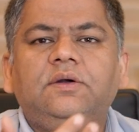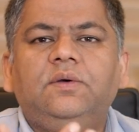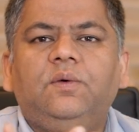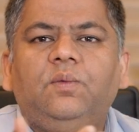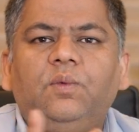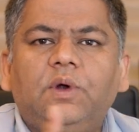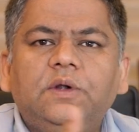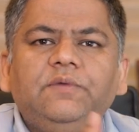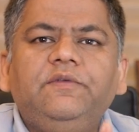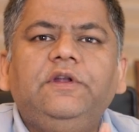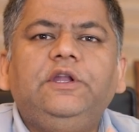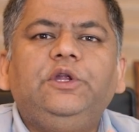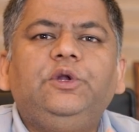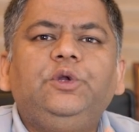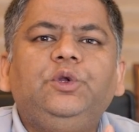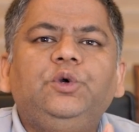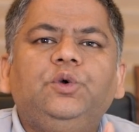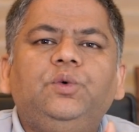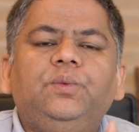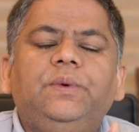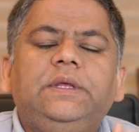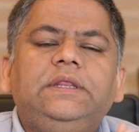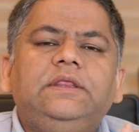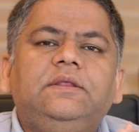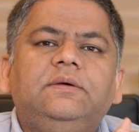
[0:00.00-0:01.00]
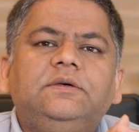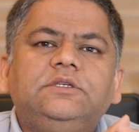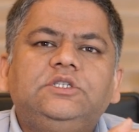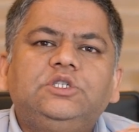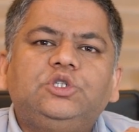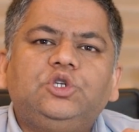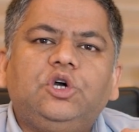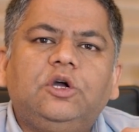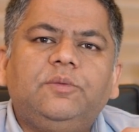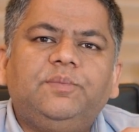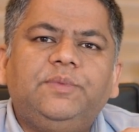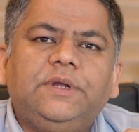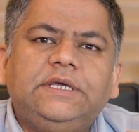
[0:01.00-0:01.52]
What will you do when the
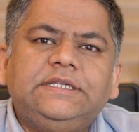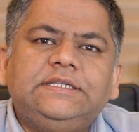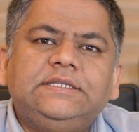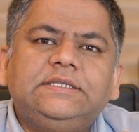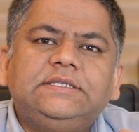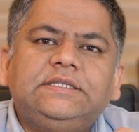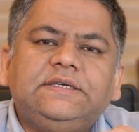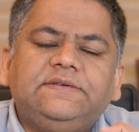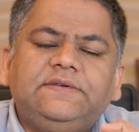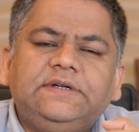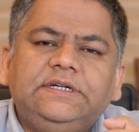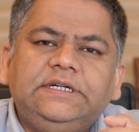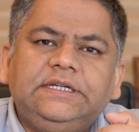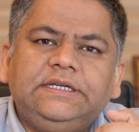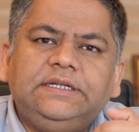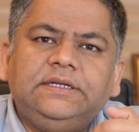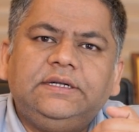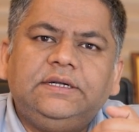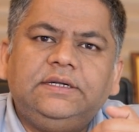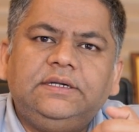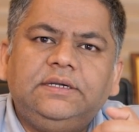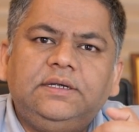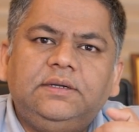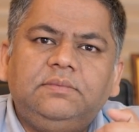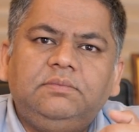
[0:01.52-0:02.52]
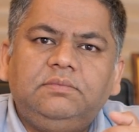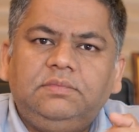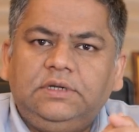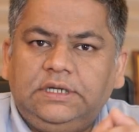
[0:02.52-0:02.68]
stock price is 1700?